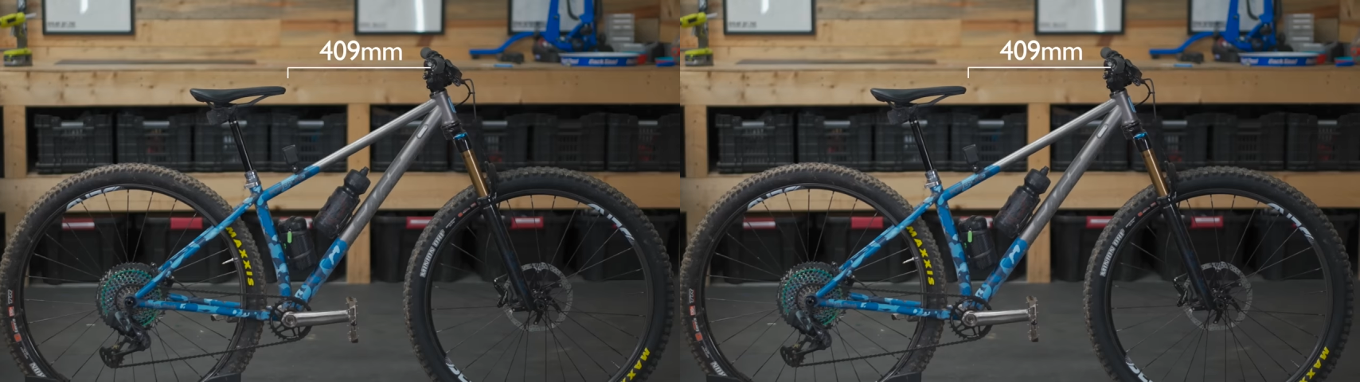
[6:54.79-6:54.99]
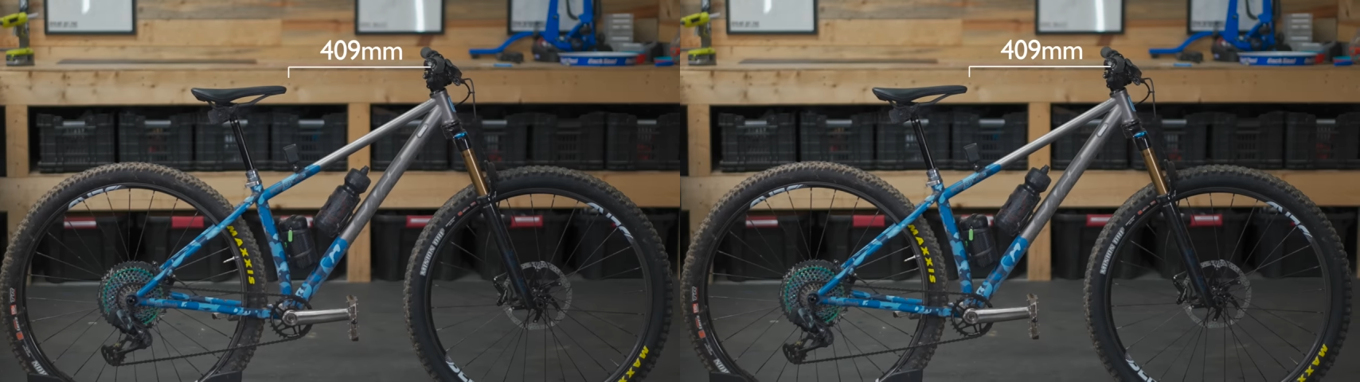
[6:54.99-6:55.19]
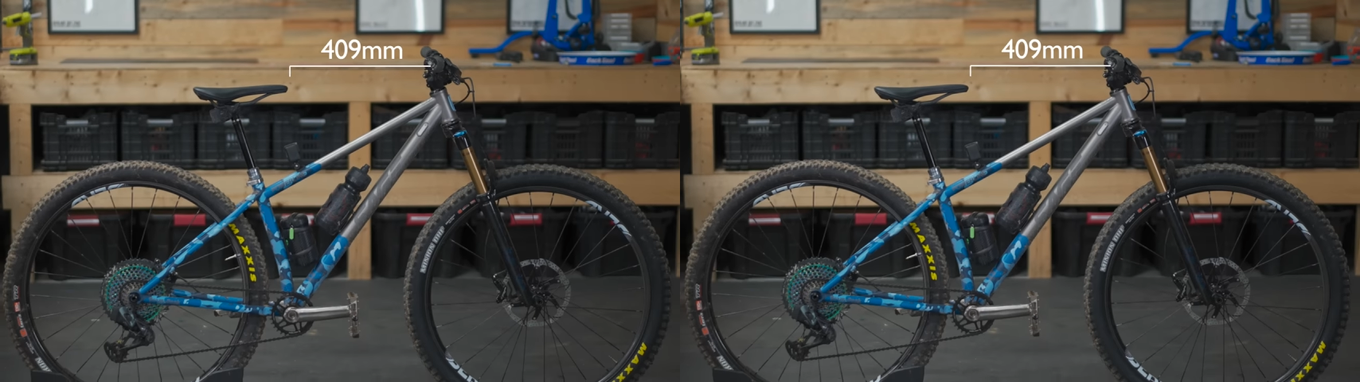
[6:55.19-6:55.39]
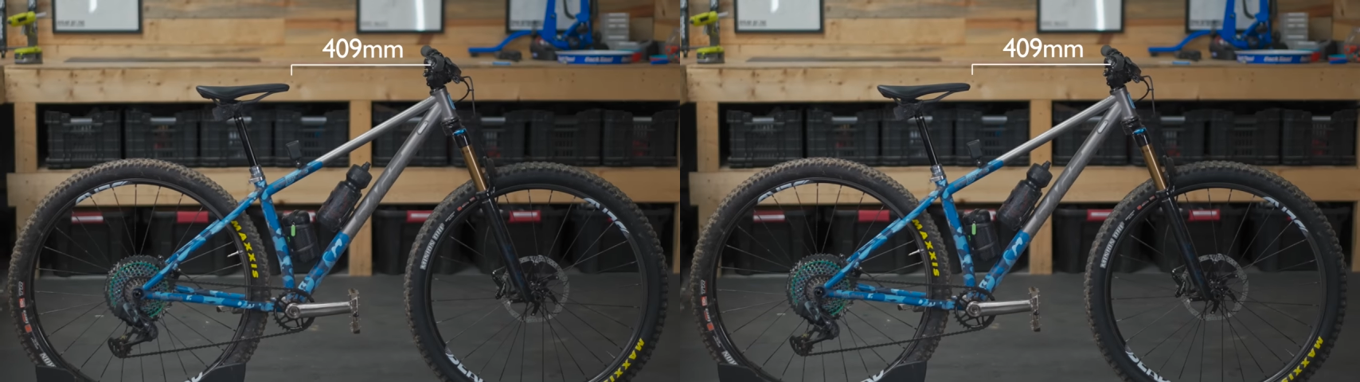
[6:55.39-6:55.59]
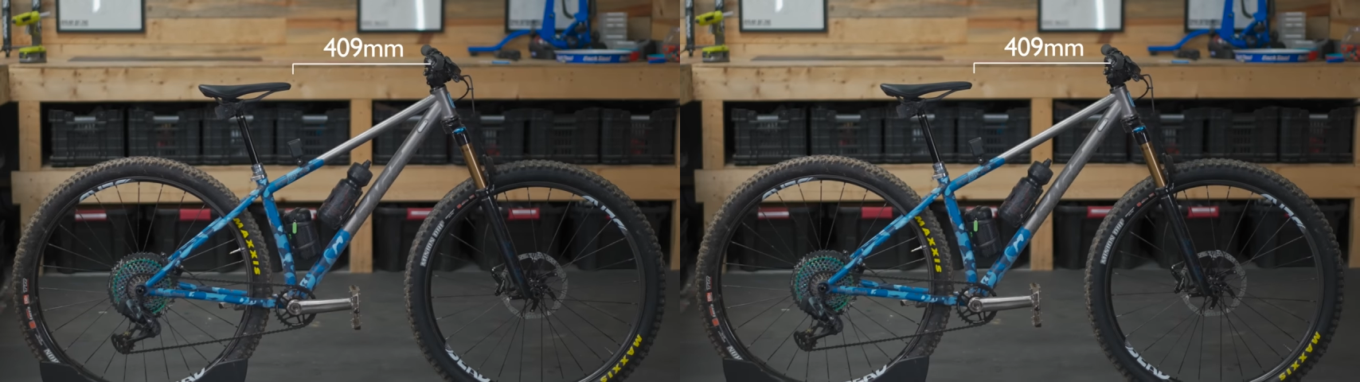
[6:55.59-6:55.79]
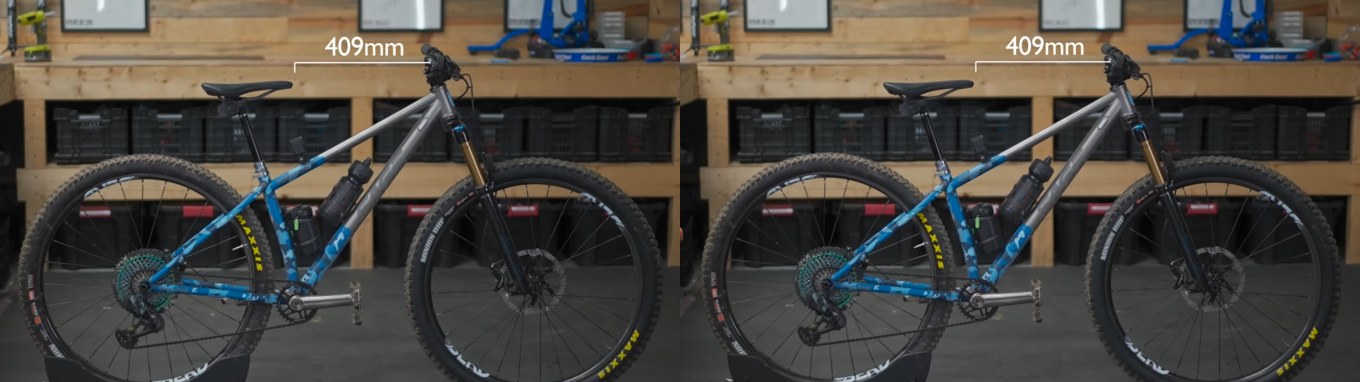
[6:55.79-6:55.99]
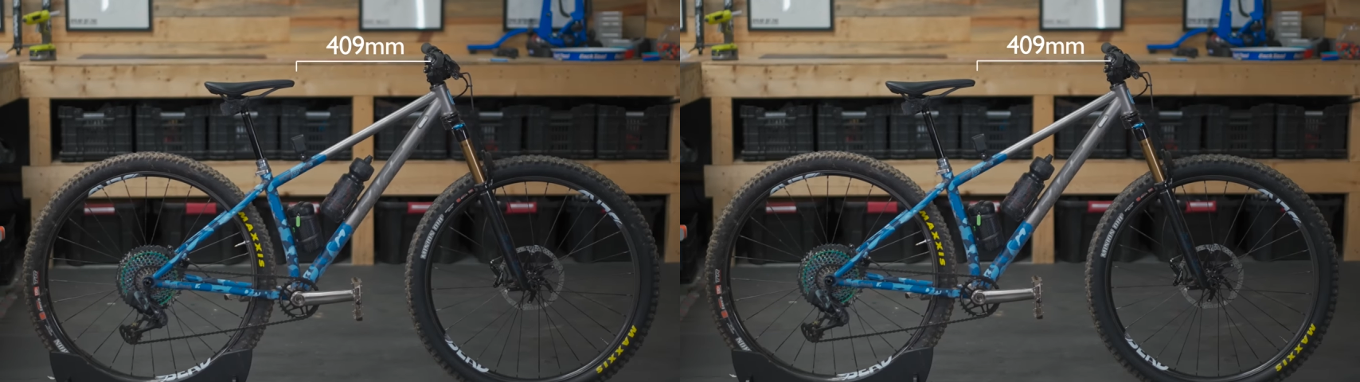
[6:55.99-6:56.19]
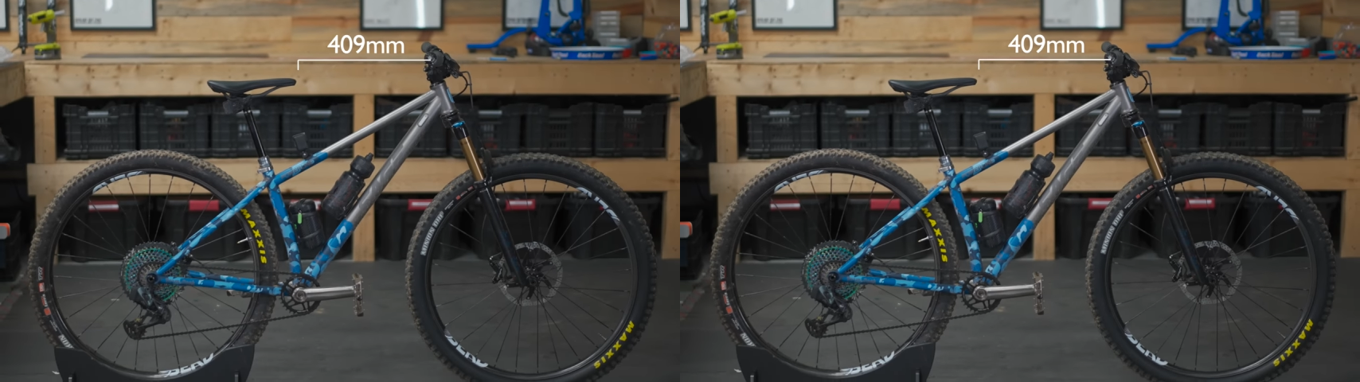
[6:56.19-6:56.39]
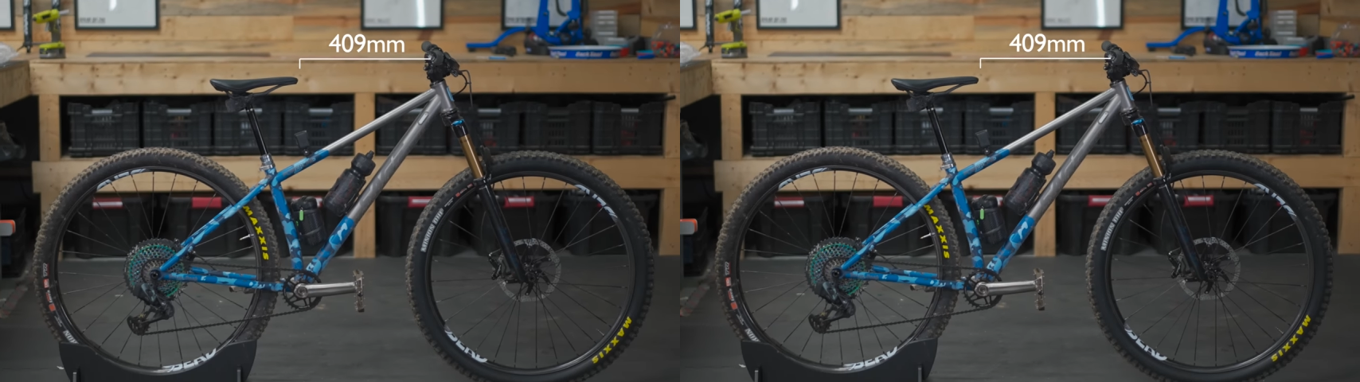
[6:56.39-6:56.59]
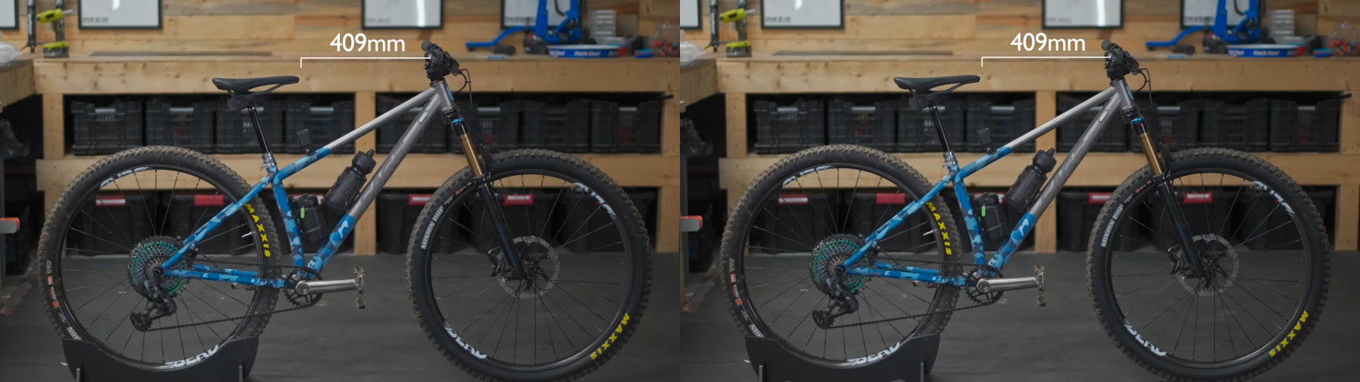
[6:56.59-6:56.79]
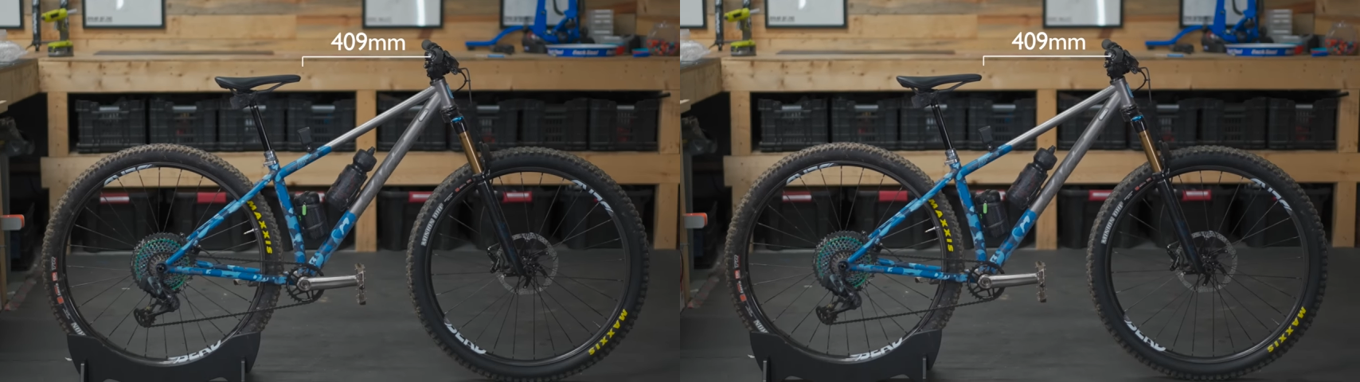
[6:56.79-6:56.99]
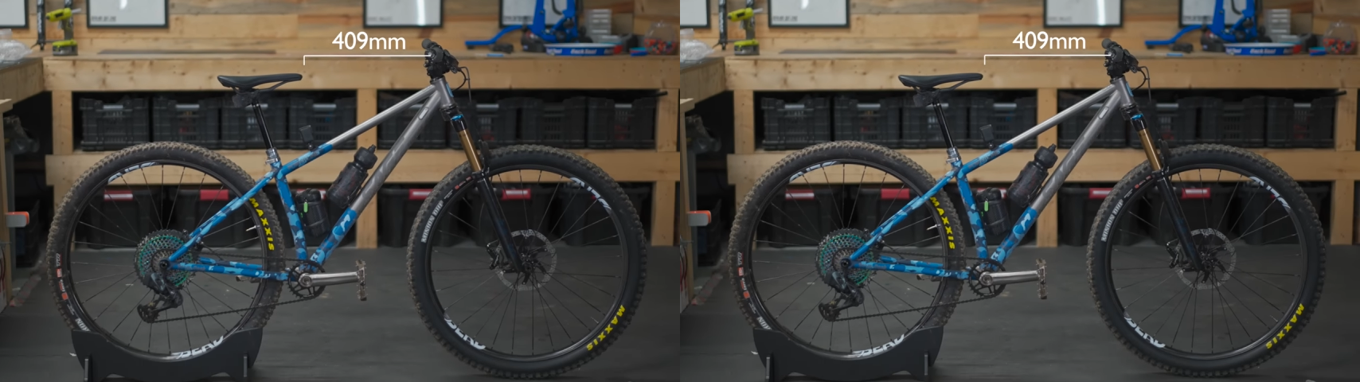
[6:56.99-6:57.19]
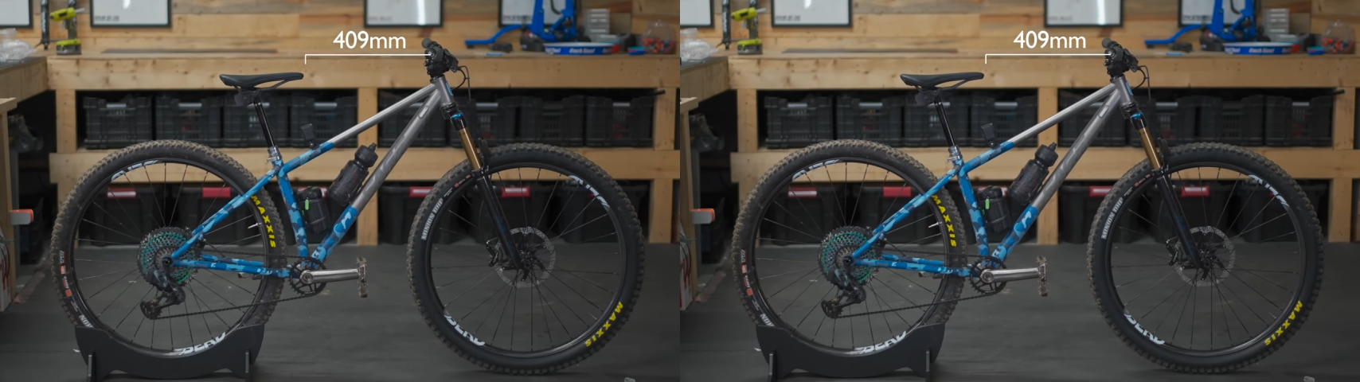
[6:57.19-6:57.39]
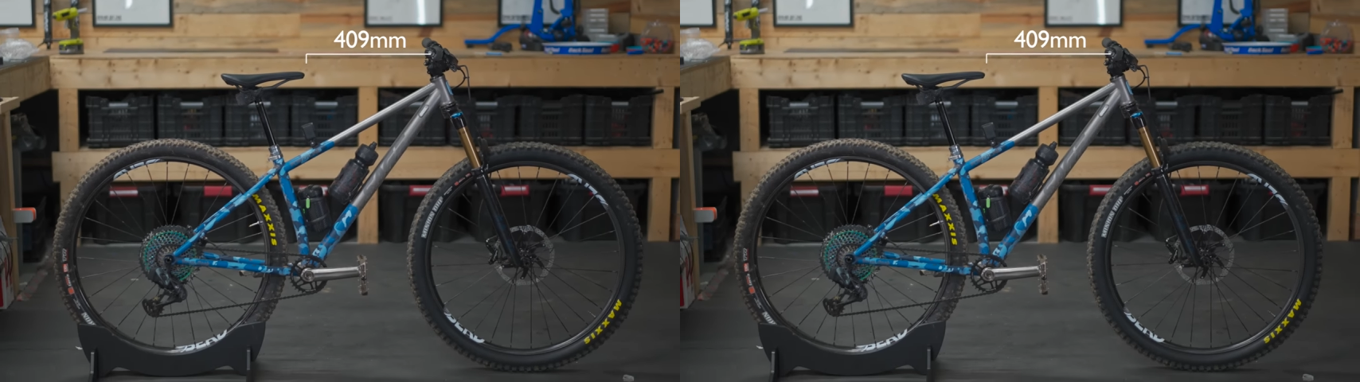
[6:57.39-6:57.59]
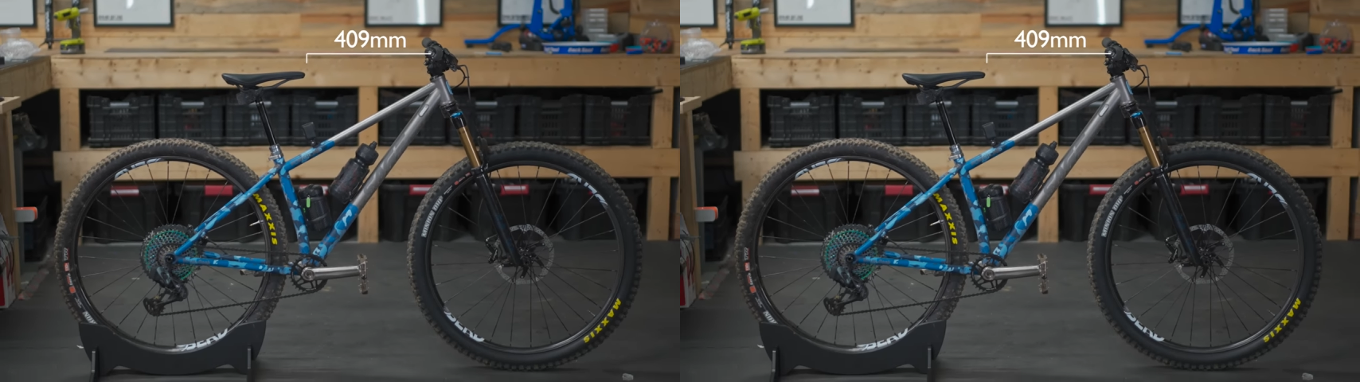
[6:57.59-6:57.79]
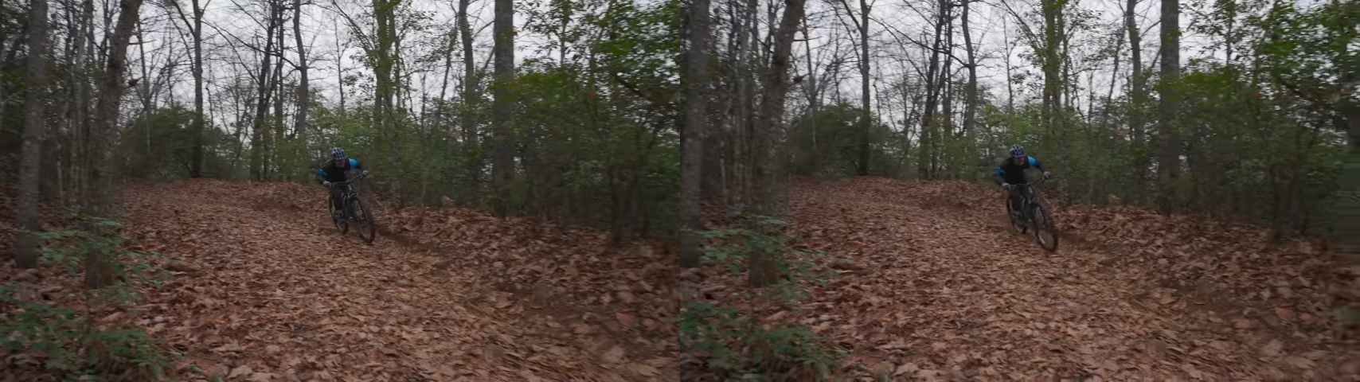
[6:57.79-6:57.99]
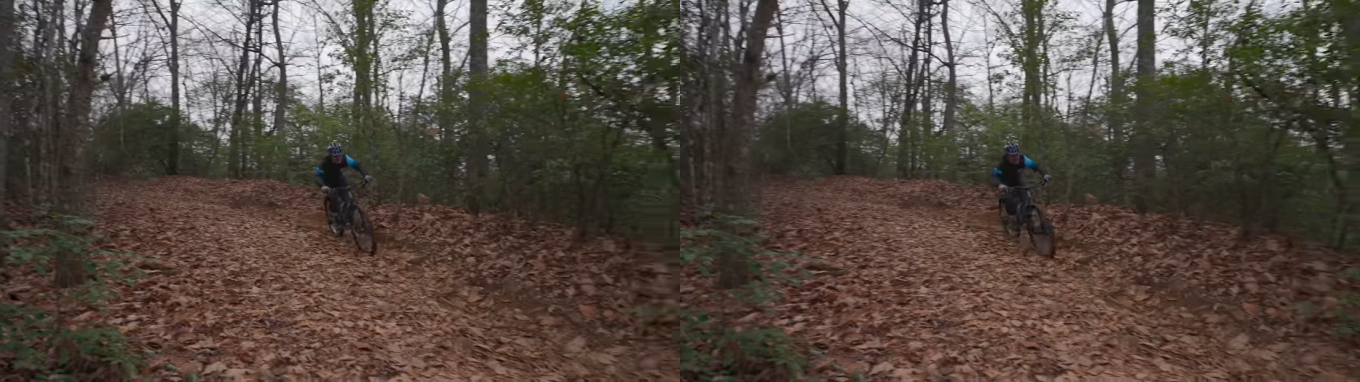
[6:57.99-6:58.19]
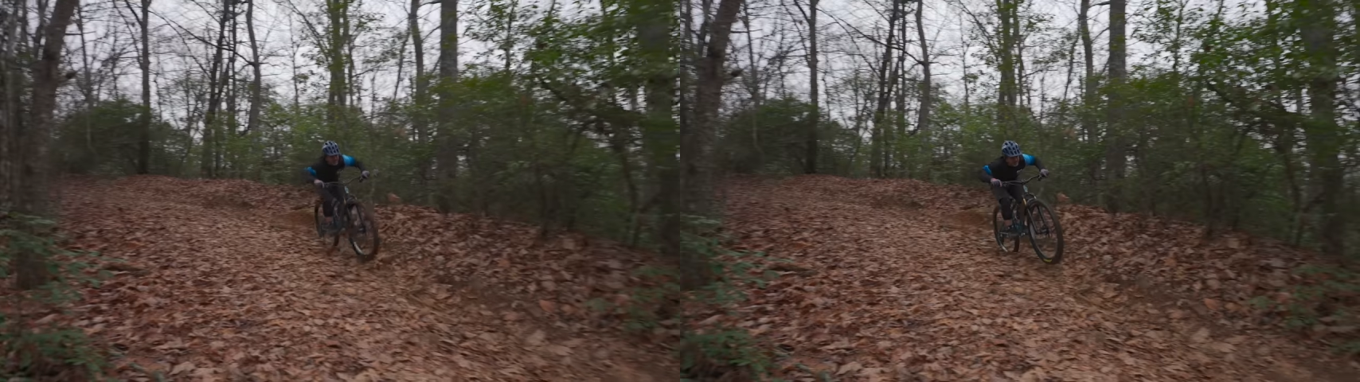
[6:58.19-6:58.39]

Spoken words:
No face is visible, so there are no lips to read.